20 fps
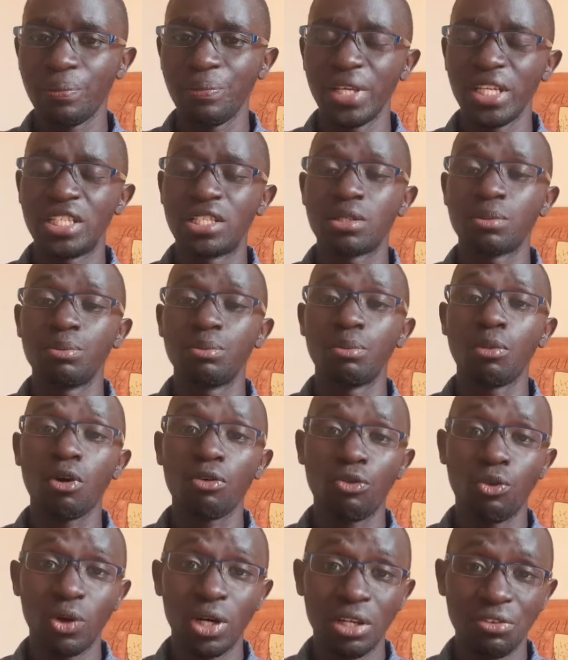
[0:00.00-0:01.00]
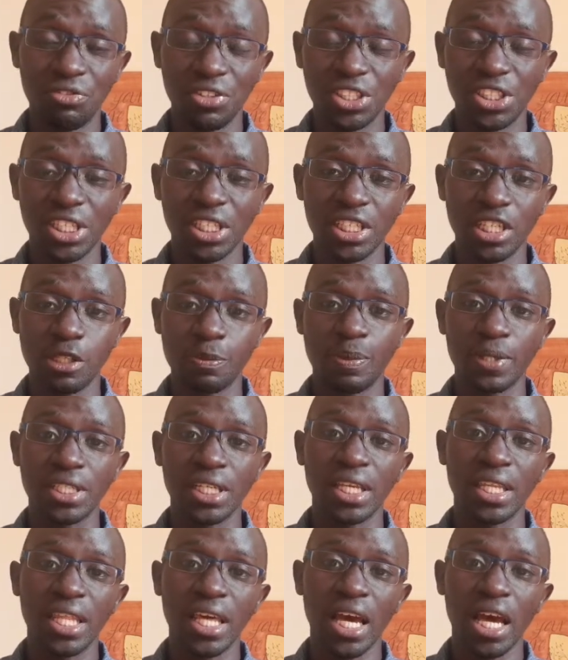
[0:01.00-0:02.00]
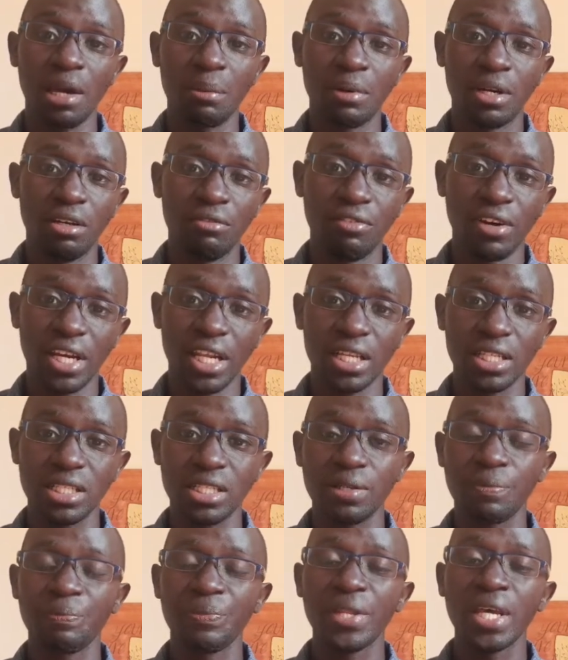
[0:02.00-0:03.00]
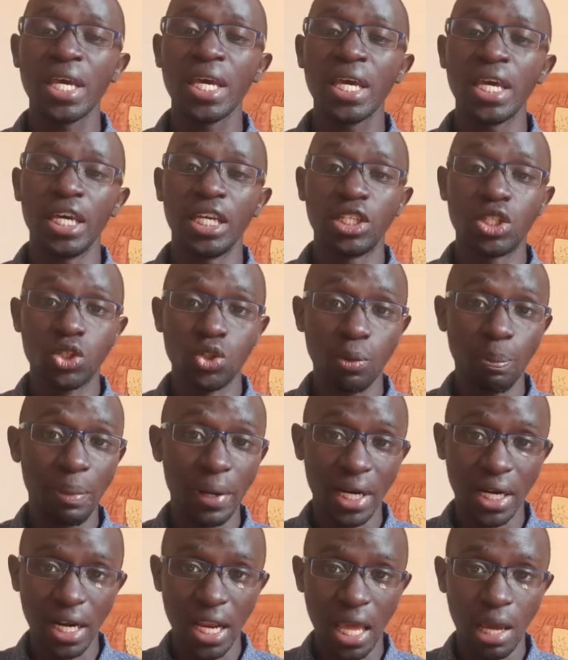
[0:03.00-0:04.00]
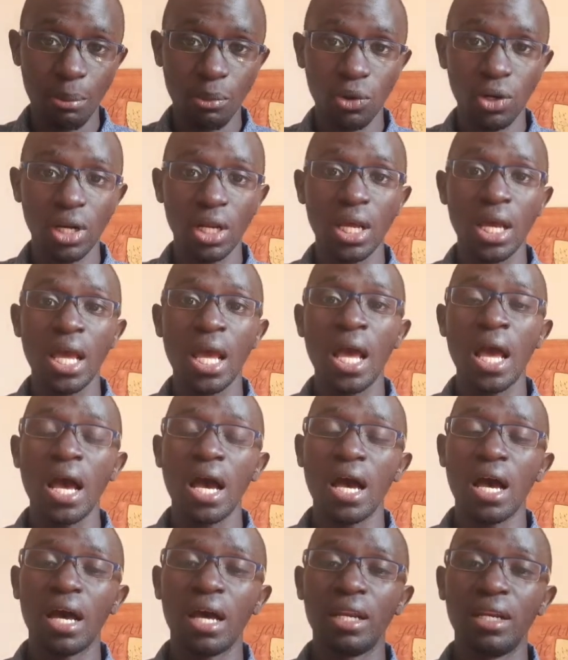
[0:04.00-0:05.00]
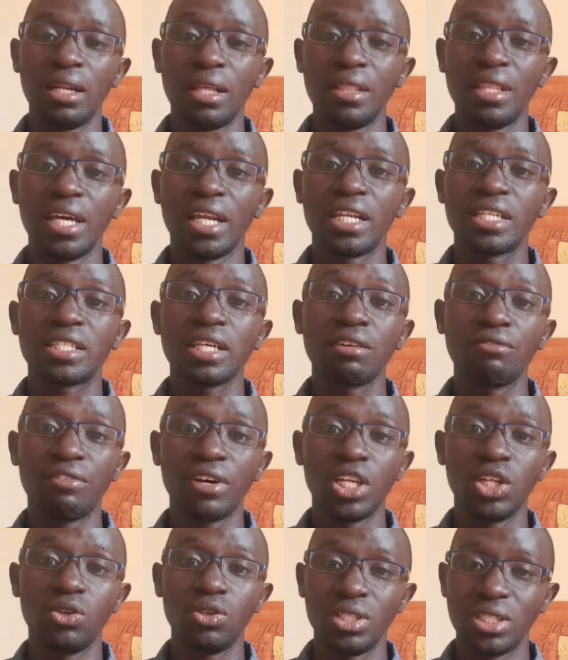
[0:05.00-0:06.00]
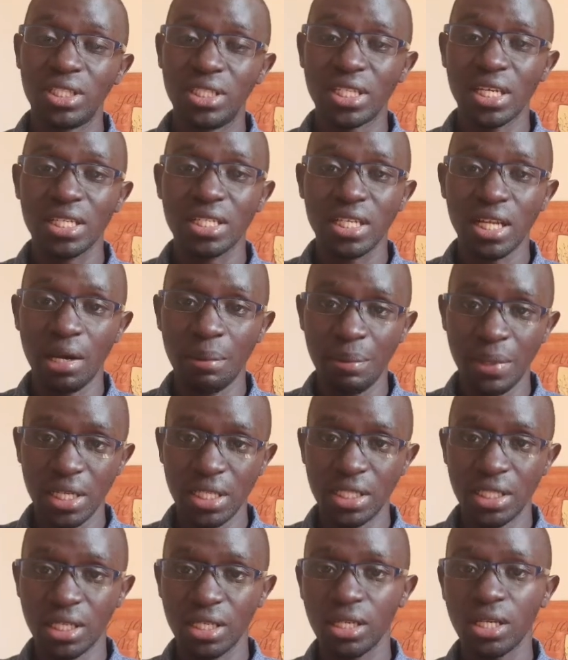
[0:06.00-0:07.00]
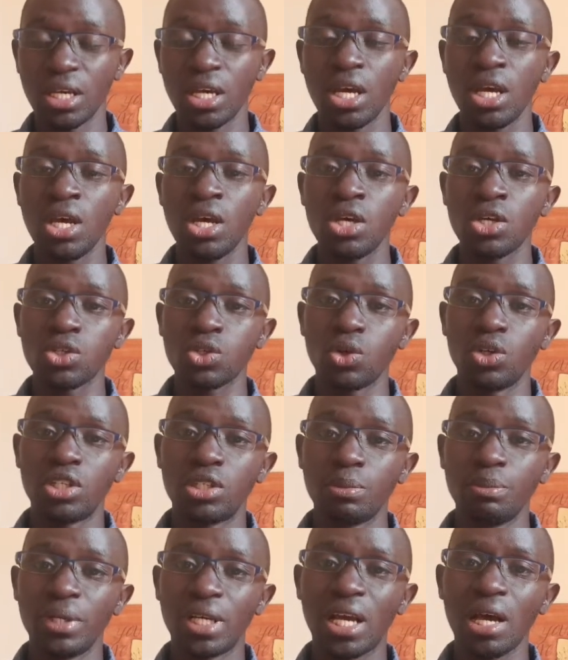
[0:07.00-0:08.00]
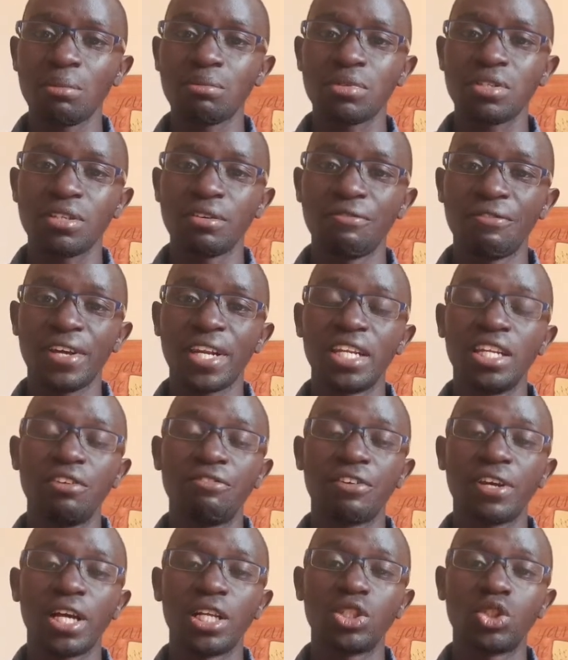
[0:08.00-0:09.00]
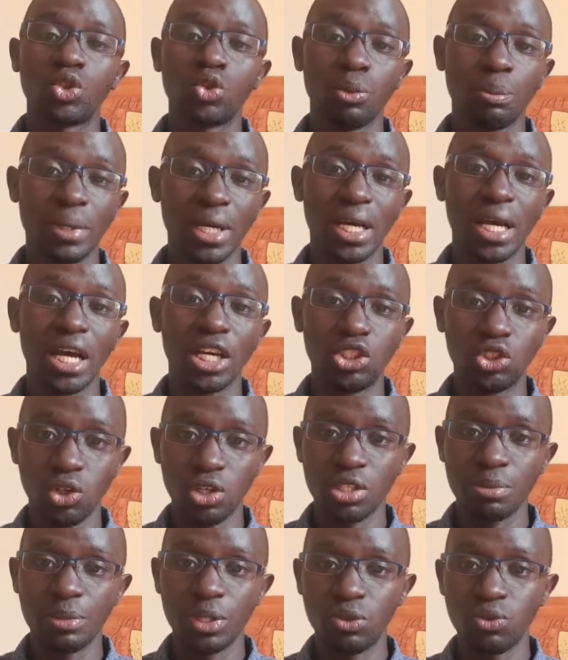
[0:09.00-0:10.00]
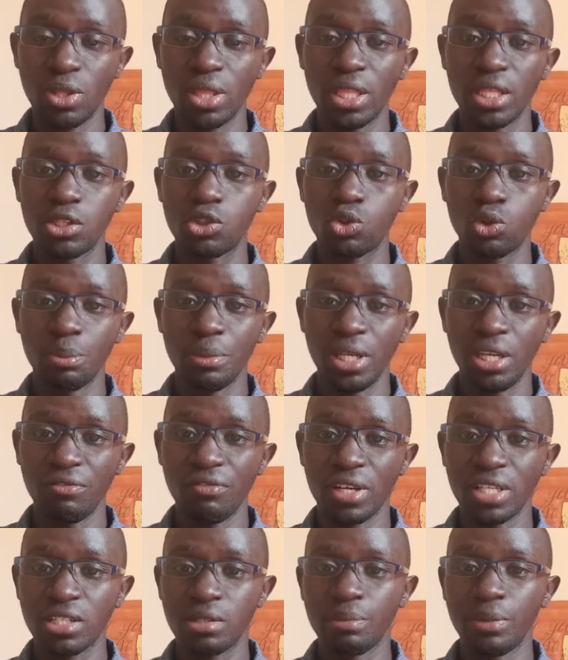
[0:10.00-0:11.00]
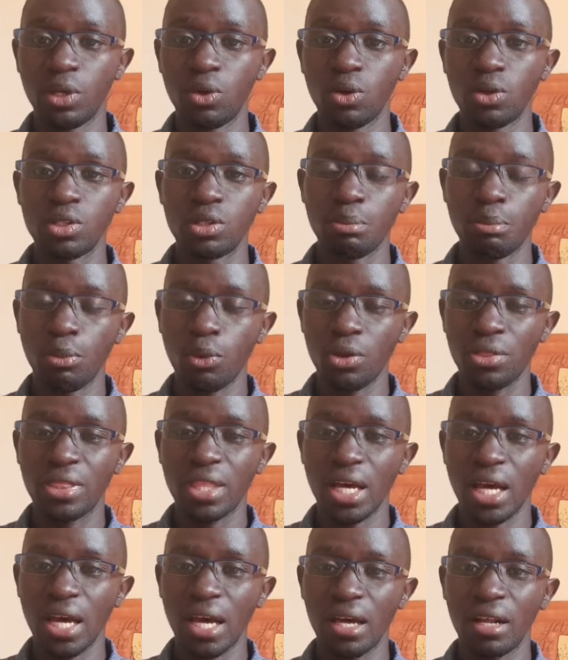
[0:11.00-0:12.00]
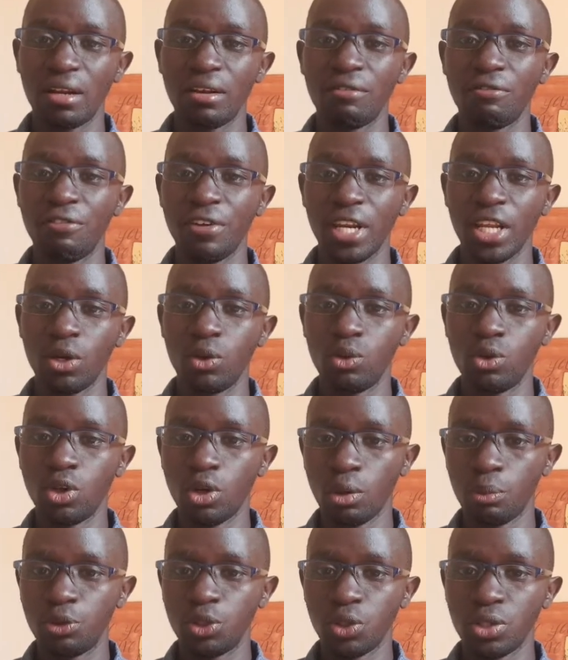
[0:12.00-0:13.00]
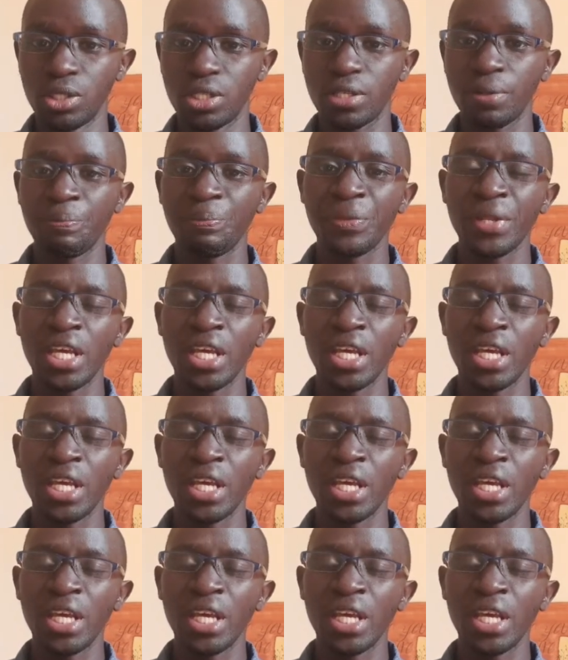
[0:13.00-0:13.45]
It's more fuel efficient, especially the hybrid variant. It's super reliable and the resale value is just amazing. So it becomes very difficult to make a choice between these two minivans because both are very good options.